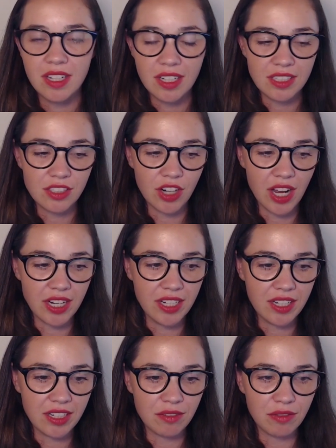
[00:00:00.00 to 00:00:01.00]
Is there any
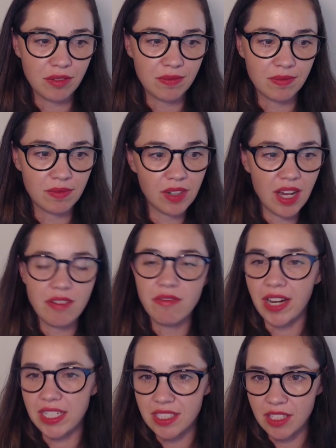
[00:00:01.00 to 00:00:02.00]
kind of
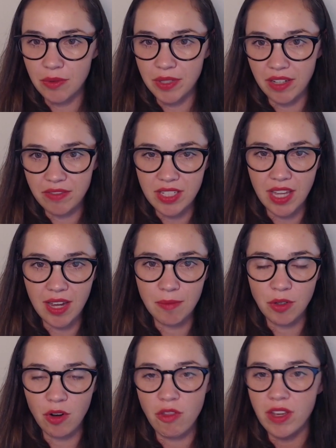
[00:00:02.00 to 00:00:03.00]
advice that you would give to them,
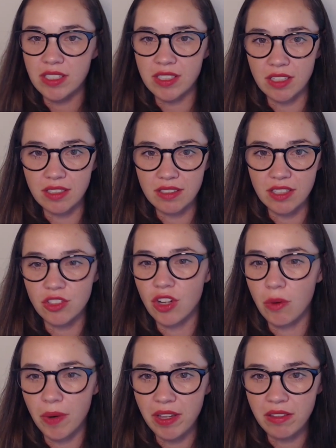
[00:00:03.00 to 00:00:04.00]
or things to start
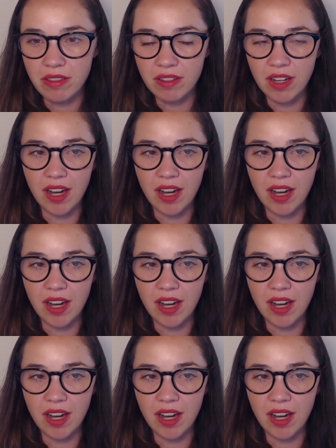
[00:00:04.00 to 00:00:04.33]
with?